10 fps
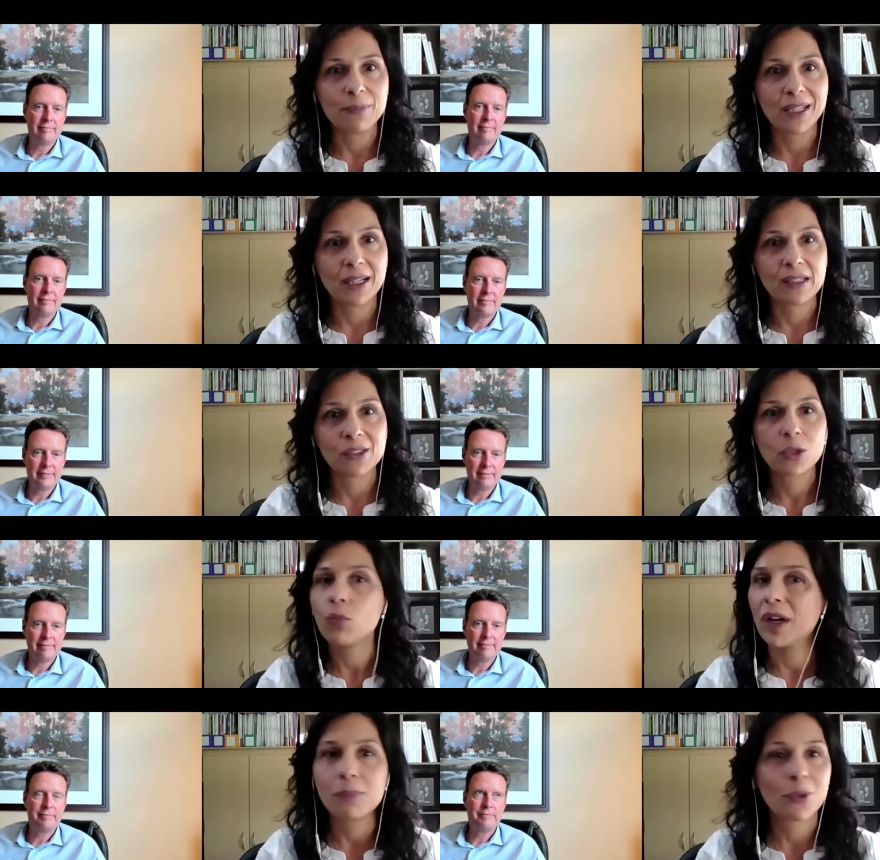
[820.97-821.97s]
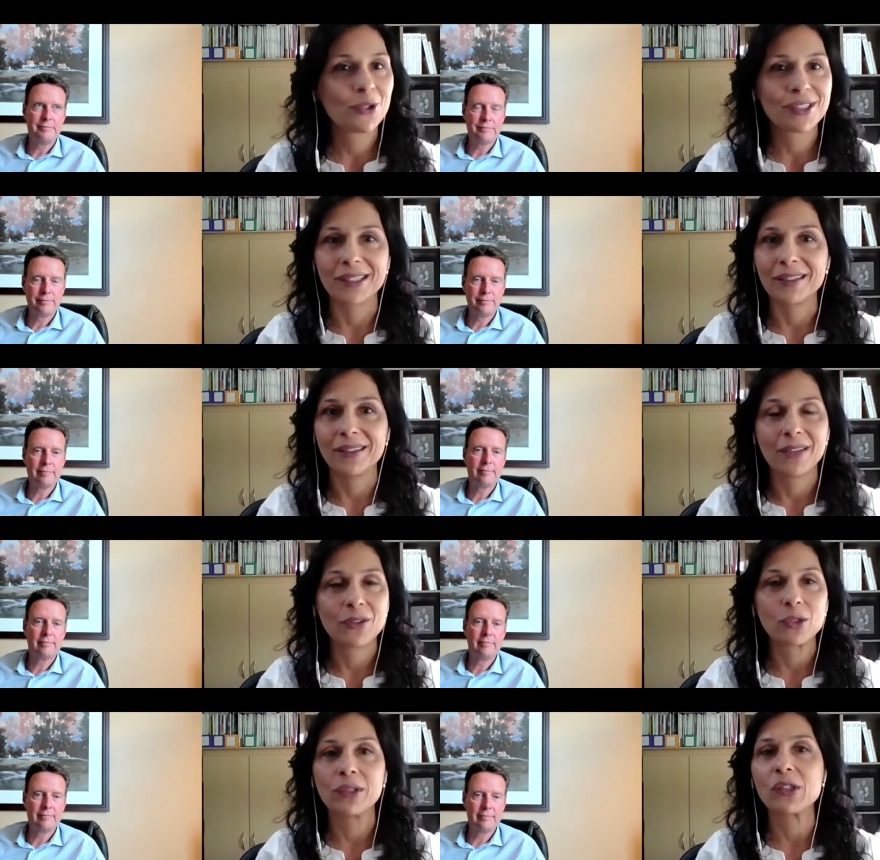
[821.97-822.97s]
Speaker 1: Because you're one person, and
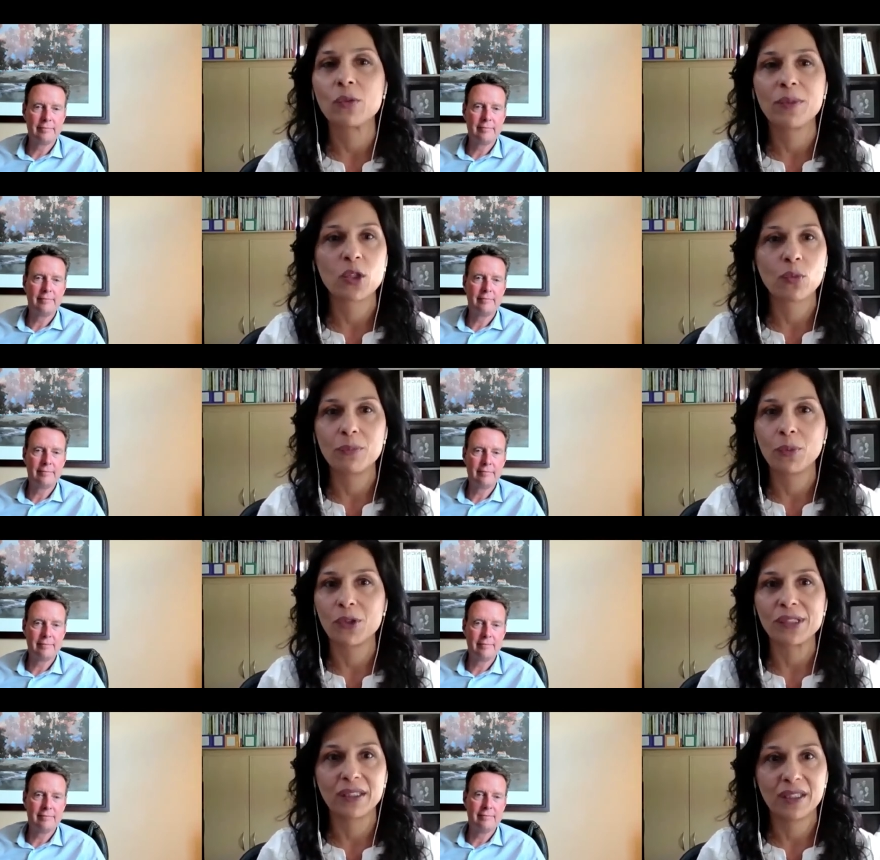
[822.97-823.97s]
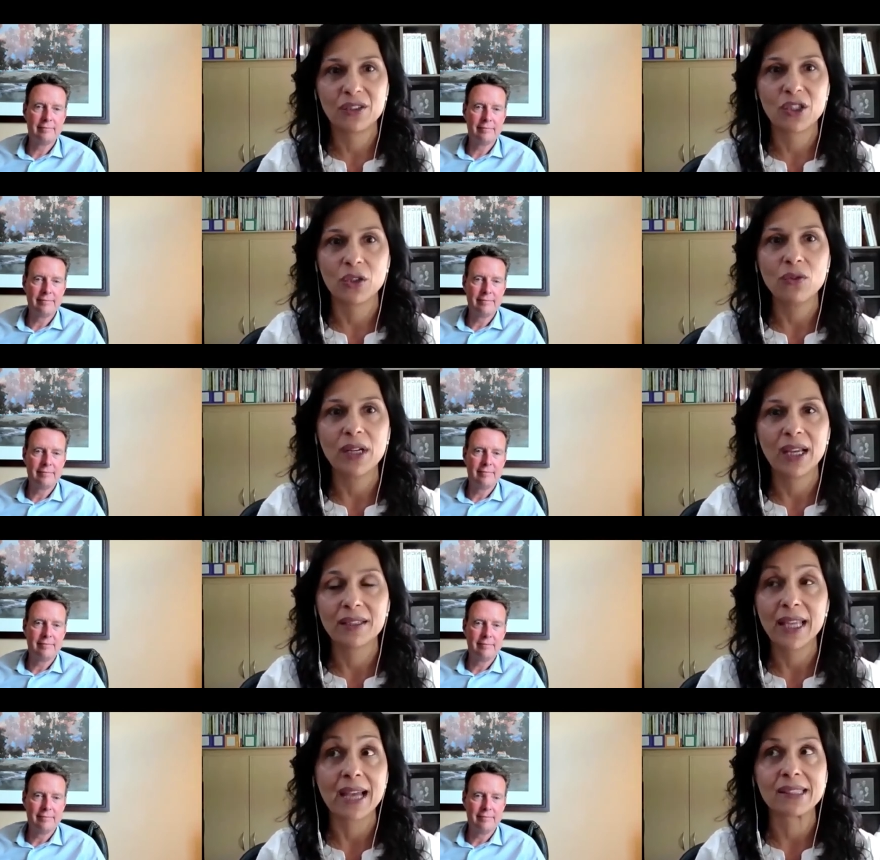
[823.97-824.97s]
there's only so much one person can do.
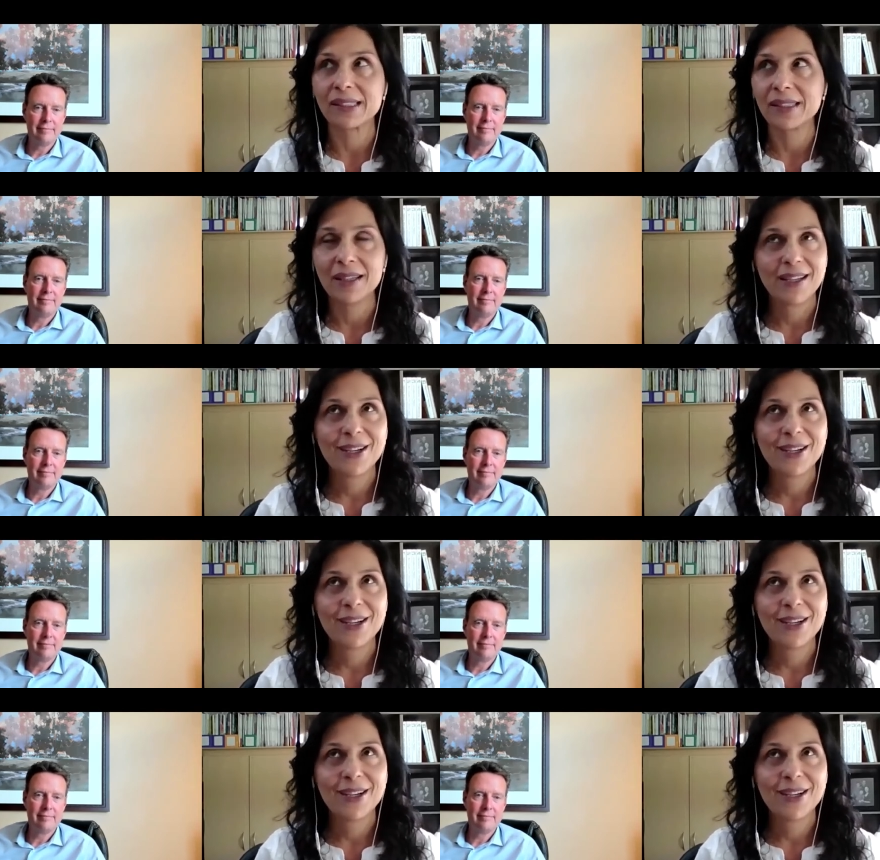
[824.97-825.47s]
And yes,